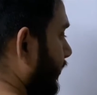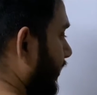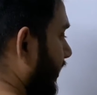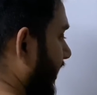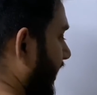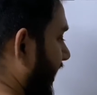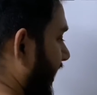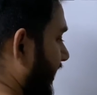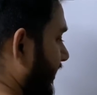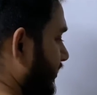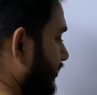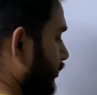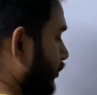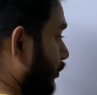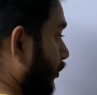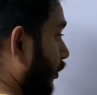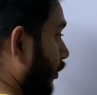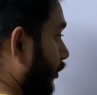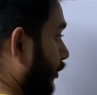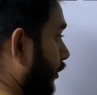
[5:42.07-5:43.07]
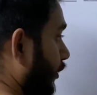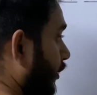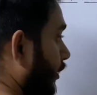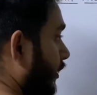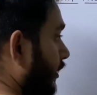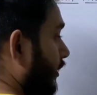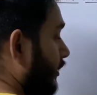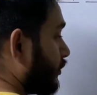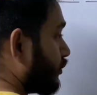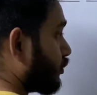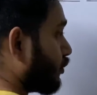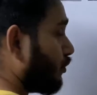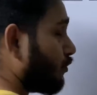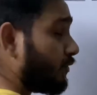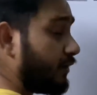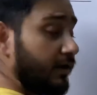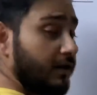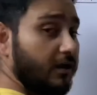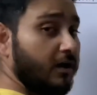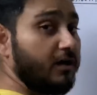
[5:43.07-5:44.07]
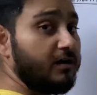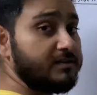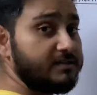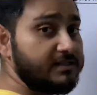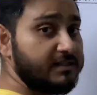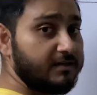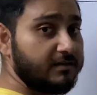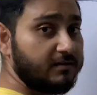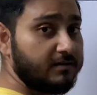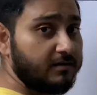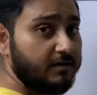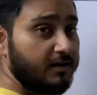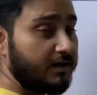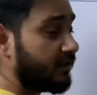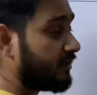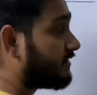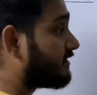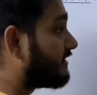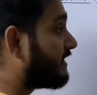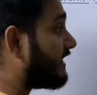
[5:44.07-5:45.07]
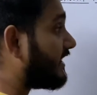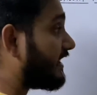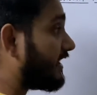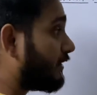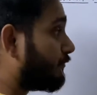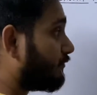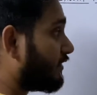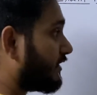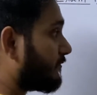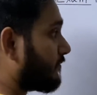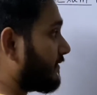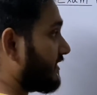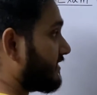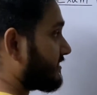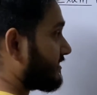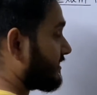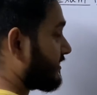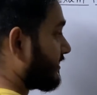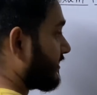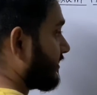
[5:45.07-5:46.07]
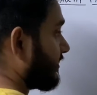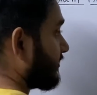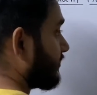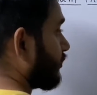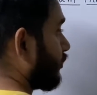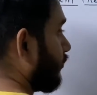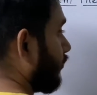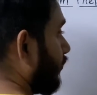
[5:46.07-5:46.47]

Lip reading: and so on. So we'll consider the unit place. So